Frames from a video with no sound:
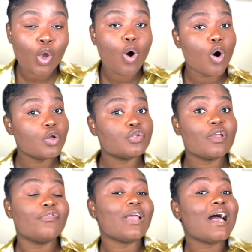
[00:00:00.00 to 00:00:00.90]
Also, if
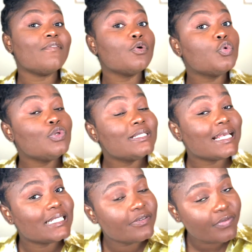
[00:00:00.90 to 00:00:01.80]
you have a good
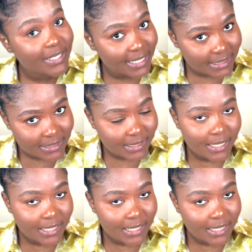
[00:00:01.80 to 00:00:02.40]
certificate,